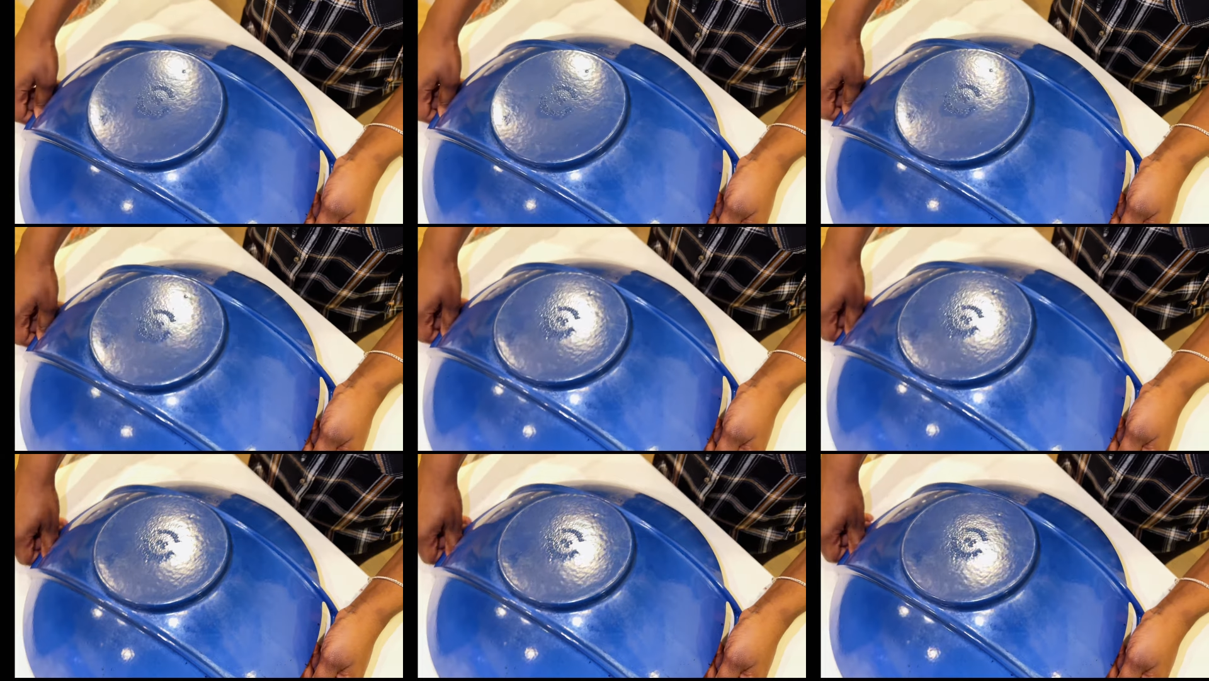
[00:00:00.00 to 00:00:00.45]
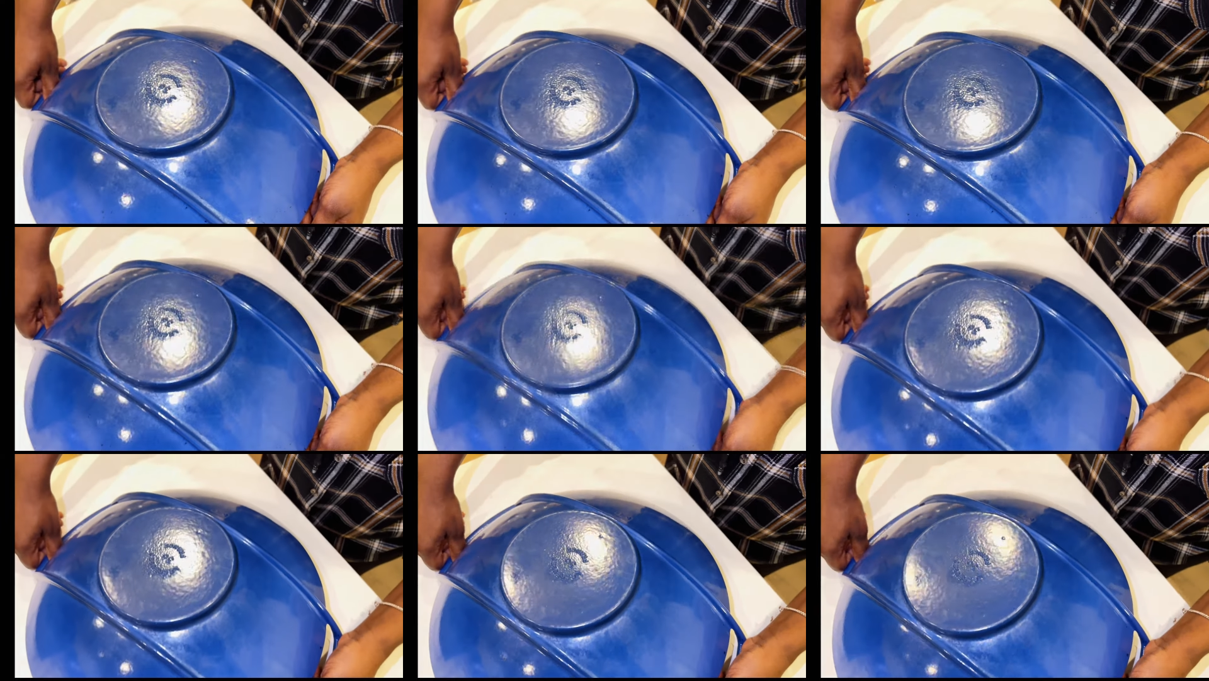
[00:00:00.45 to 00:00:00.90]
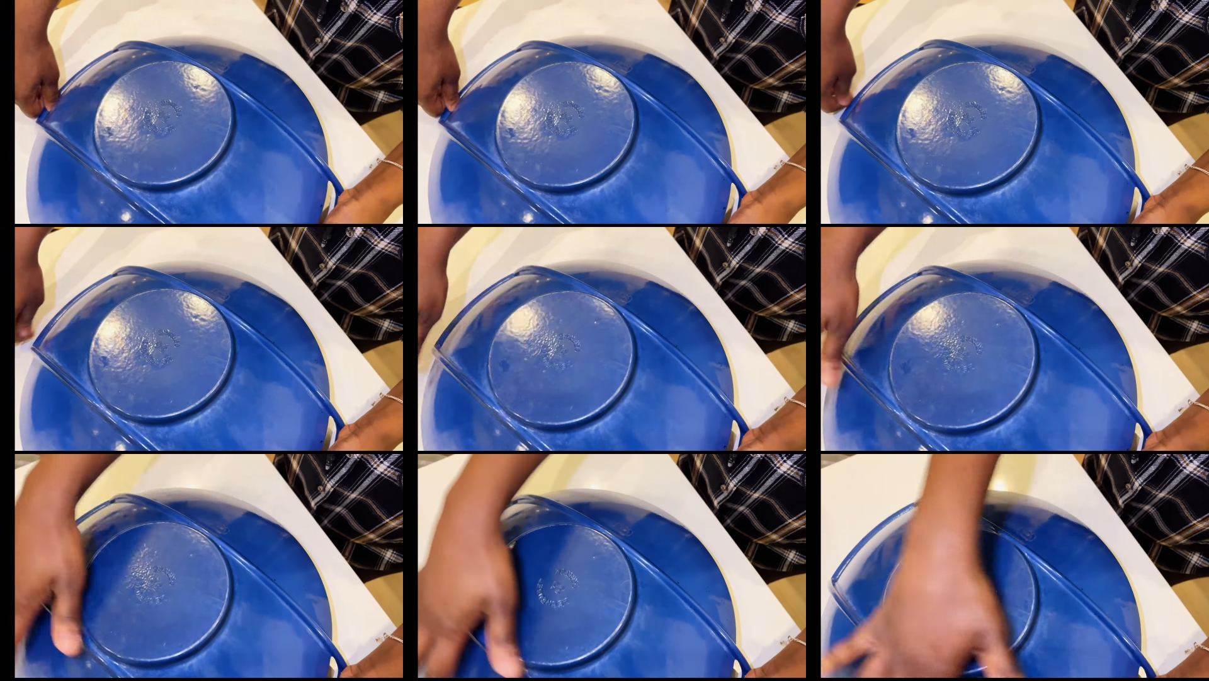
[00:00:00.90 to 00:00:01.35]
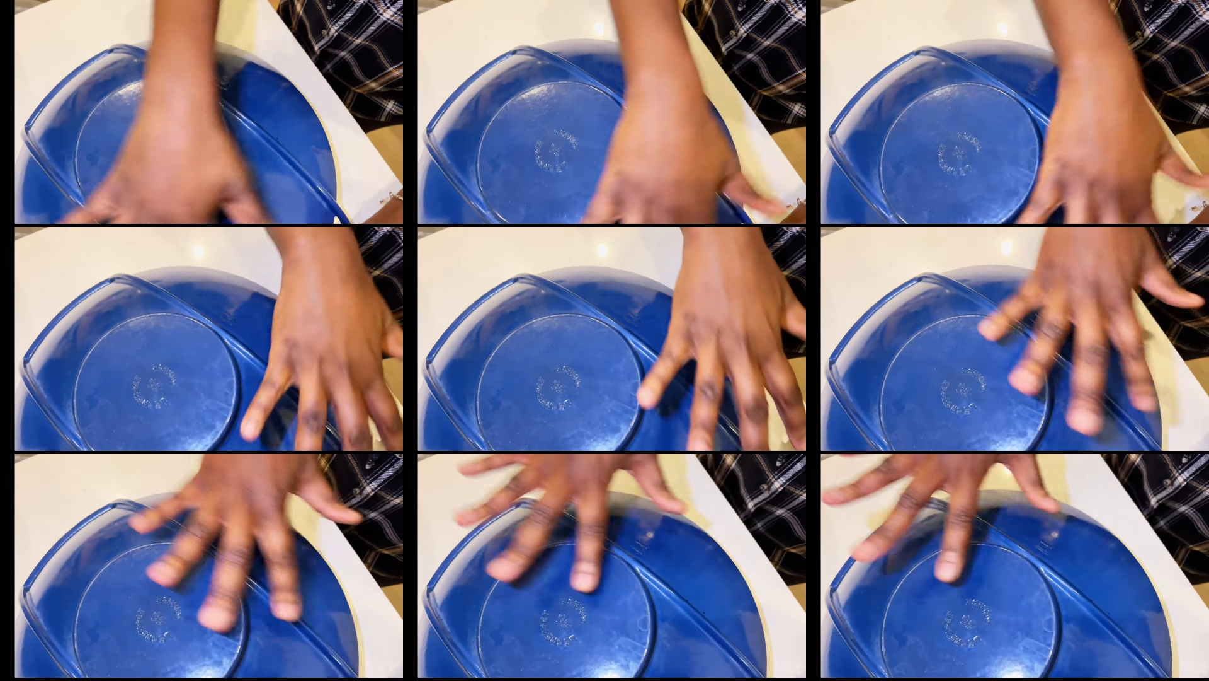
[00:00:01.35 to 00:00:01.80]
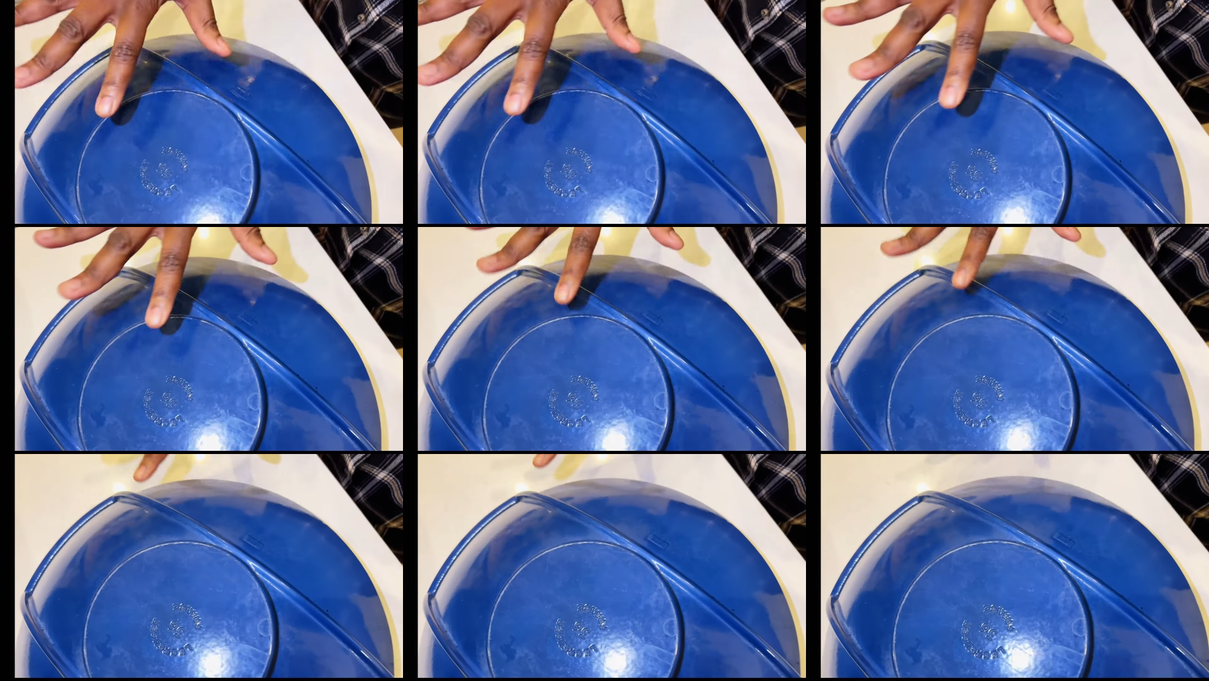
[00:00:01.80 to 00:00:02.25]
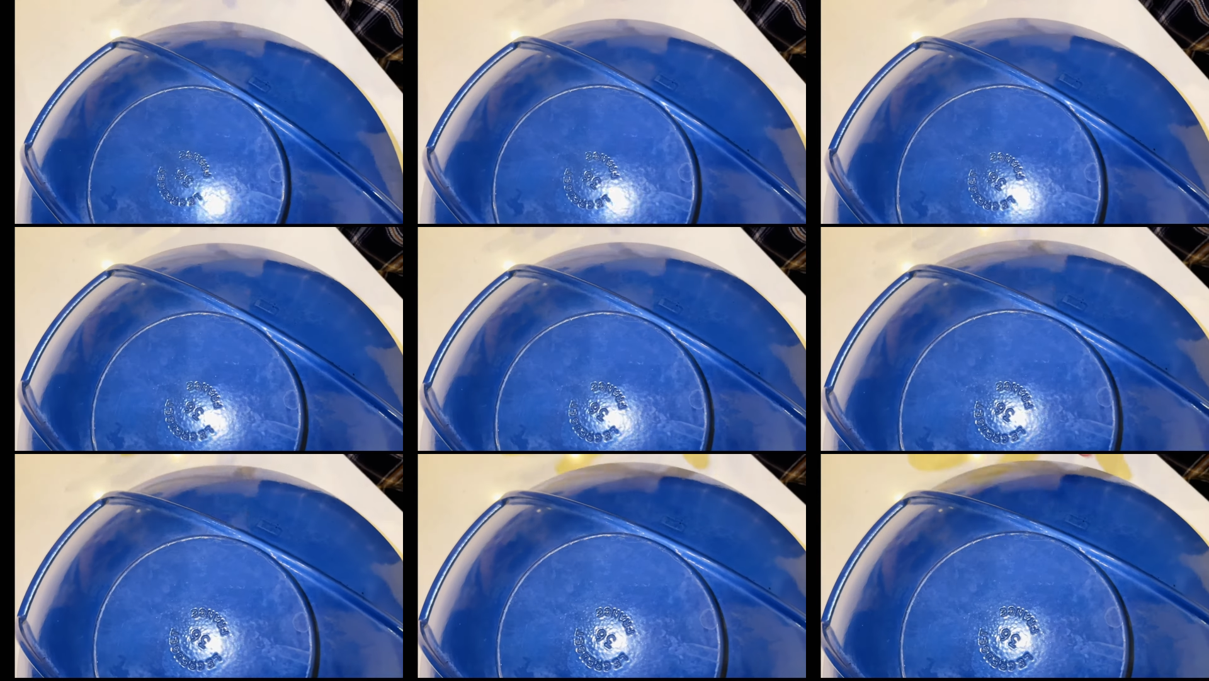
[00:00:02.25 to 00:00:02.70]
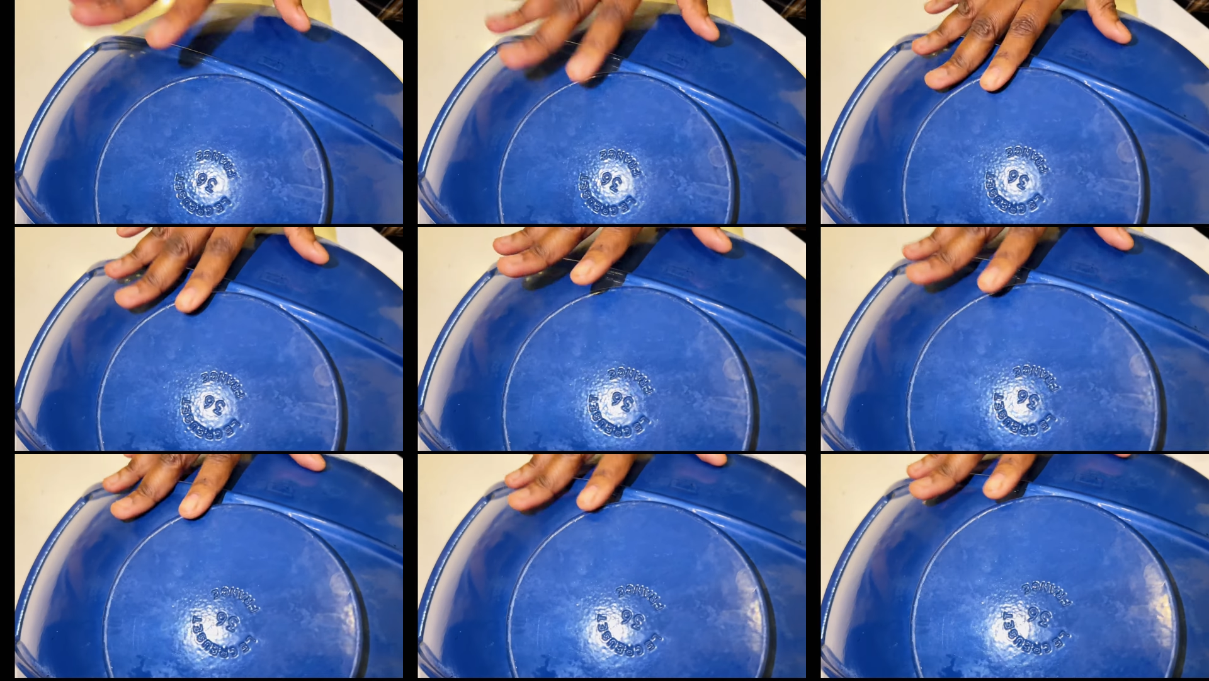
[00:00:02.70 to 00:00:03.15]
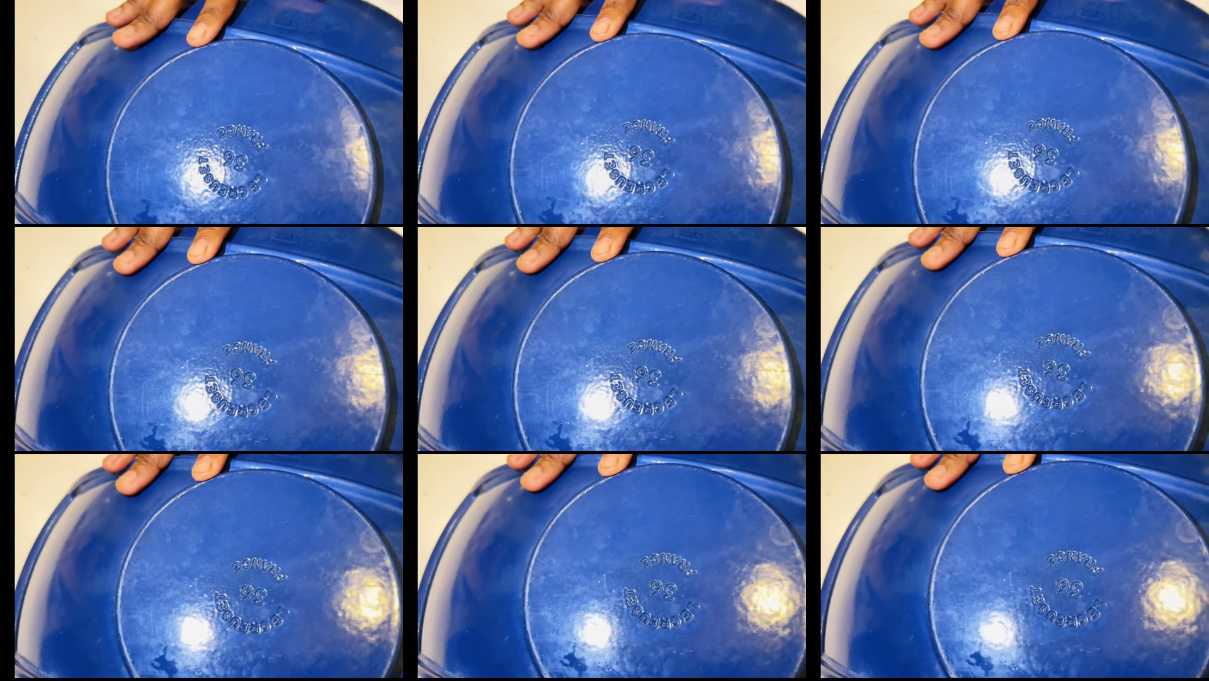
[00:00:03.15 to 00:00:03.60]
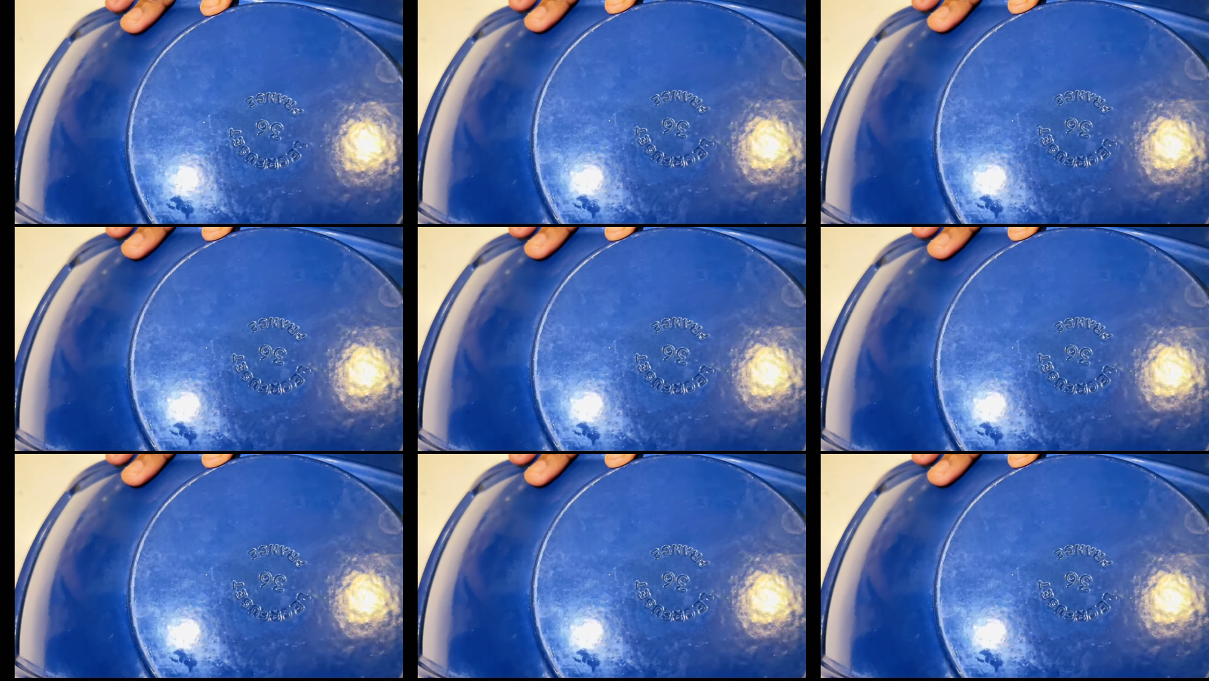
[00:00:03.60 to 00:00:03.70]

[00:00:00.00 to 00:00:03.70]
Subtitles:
No face is visible, so there are no lips to read.